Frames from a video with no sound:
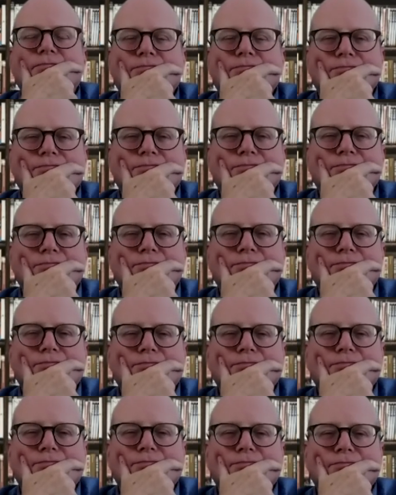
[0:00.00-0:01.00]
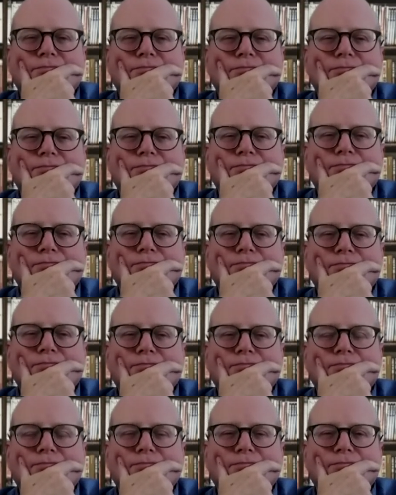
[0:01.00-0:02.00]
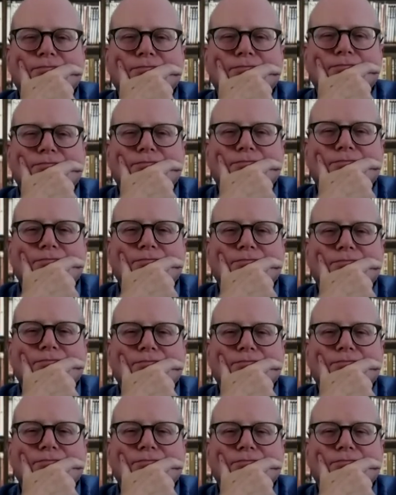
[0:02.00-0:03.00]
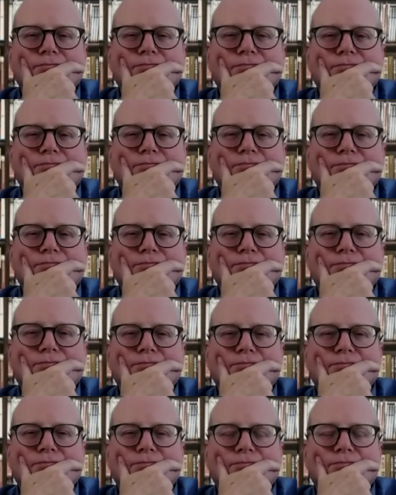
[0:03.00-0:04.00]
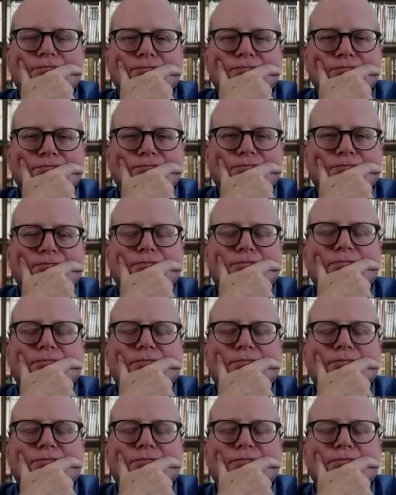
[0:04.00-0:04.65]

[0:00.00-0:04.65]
(silent)